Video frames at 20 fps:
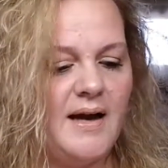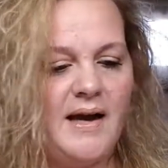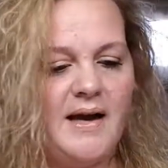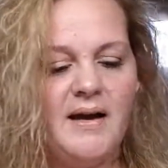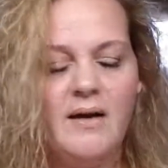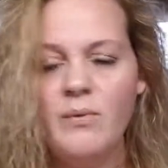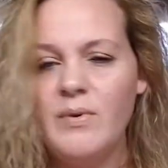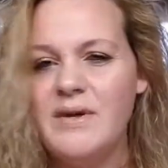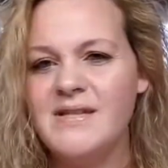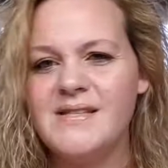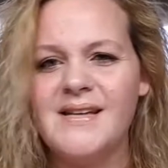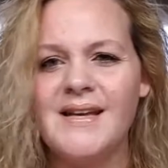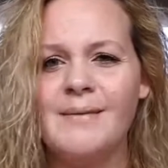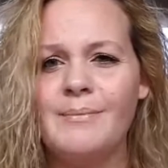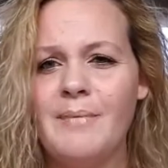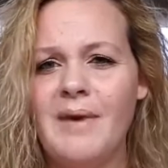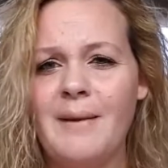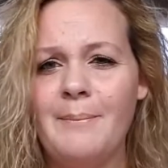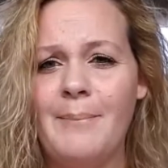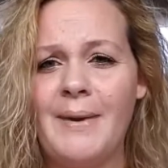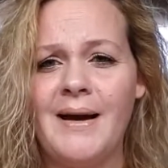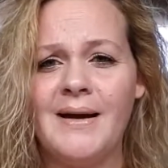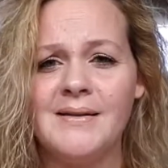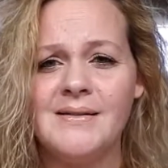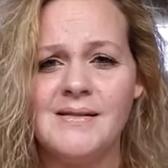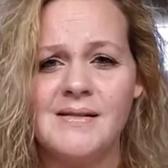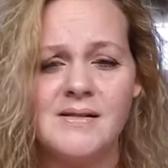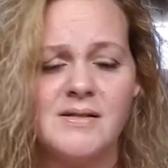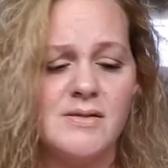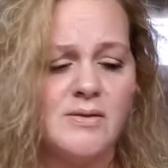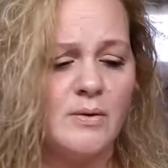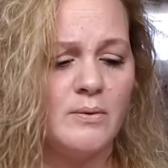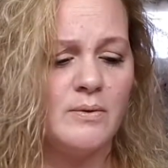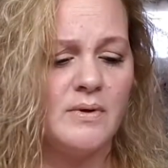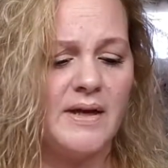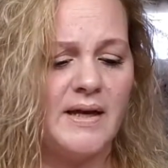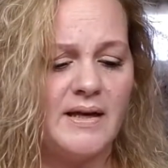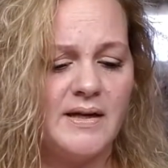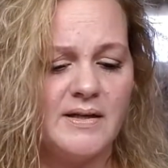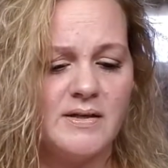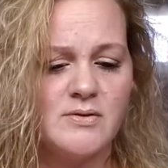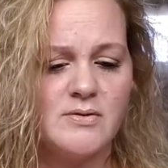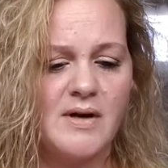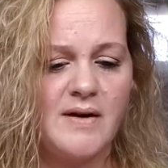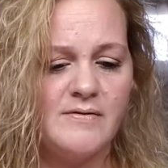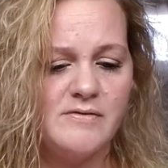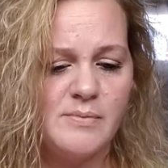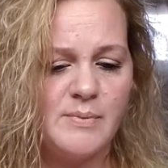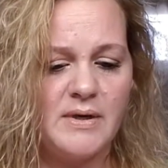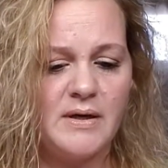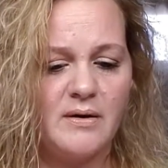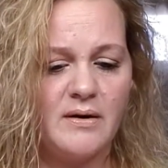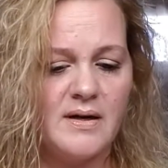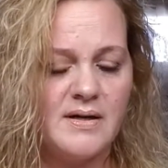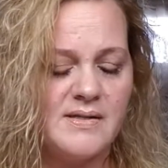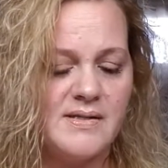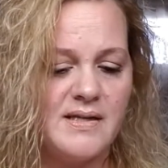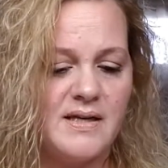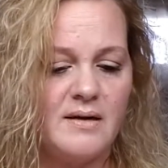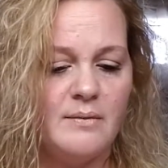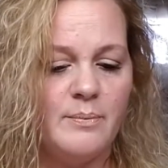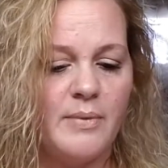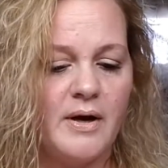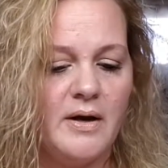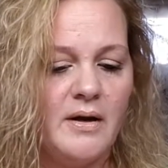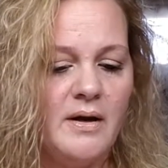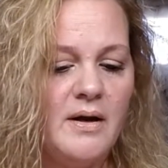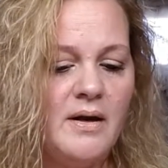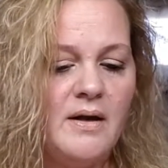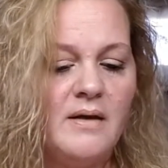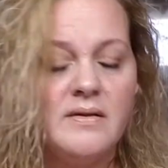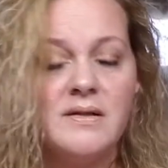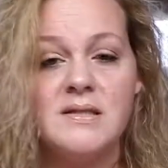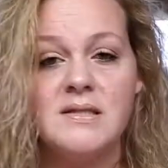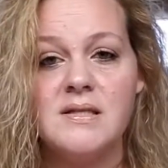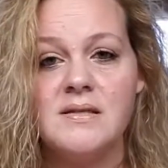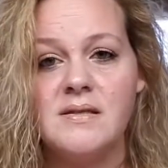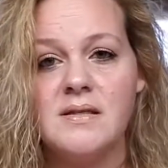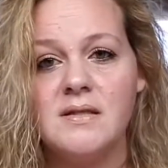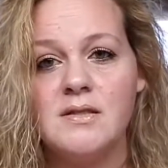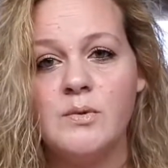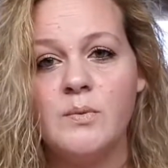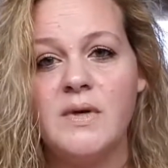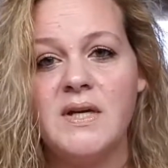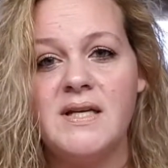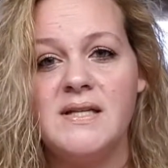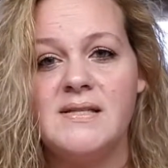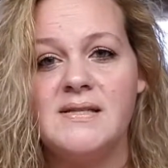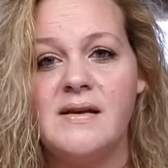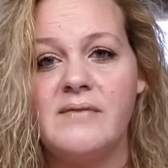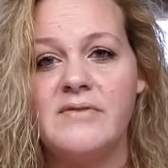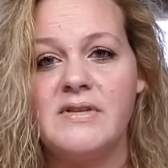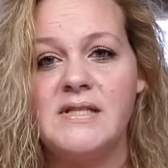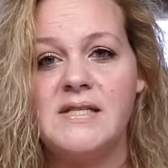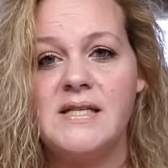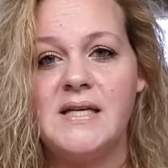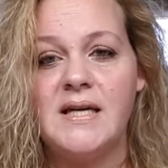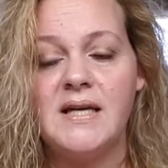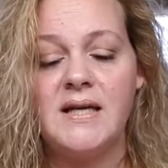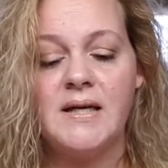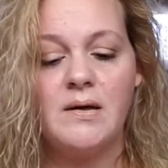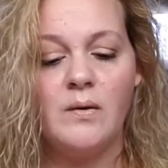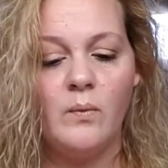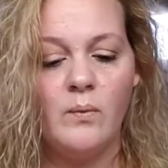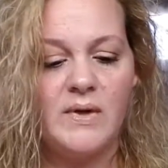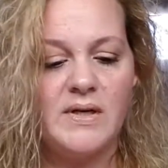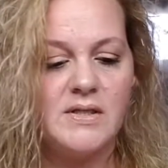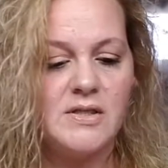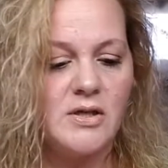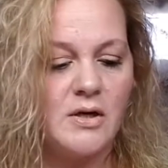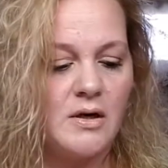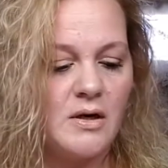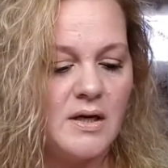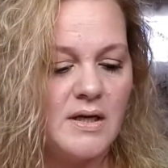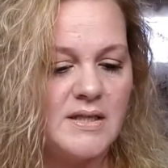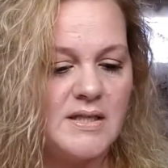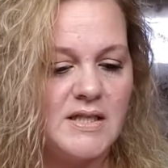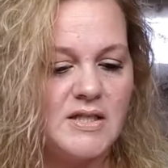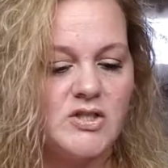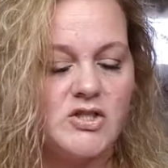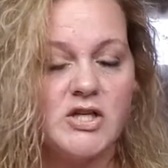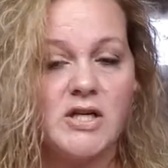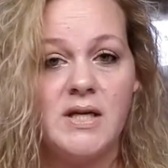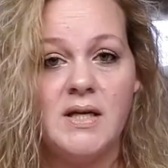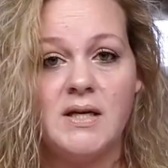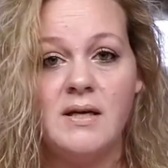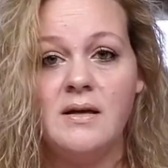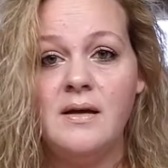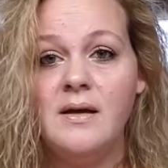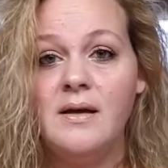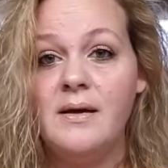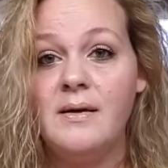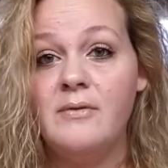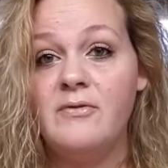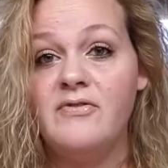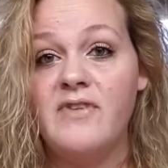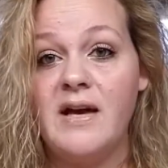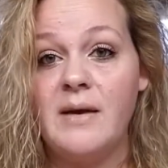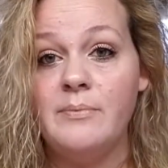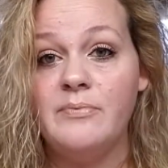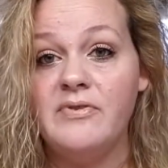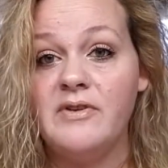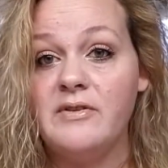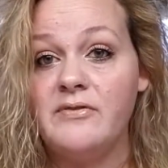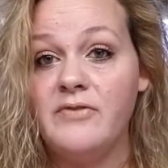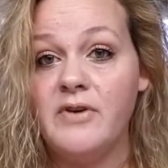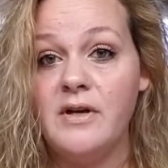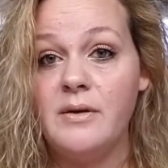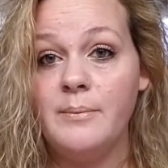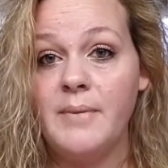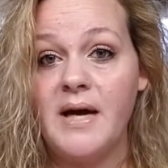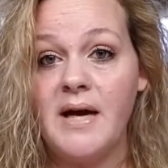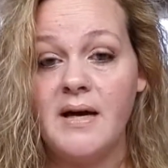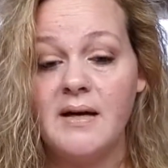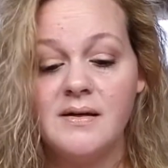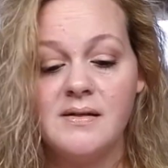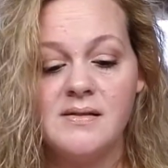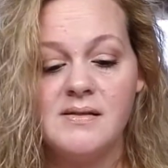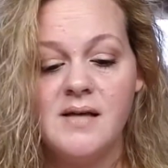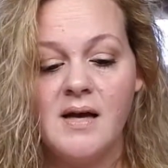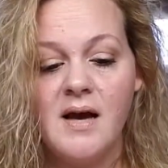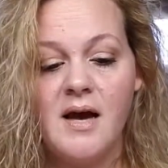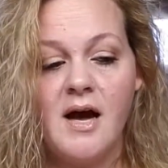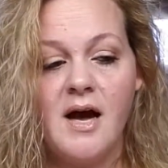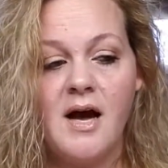I always get my boxes so late. It drives me crazy, but this is the 2017 Winter Edition Fab Fit Fun box.